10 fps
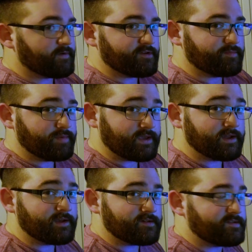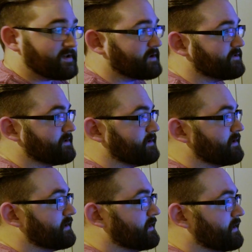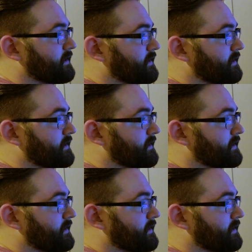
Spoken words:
this first beginning section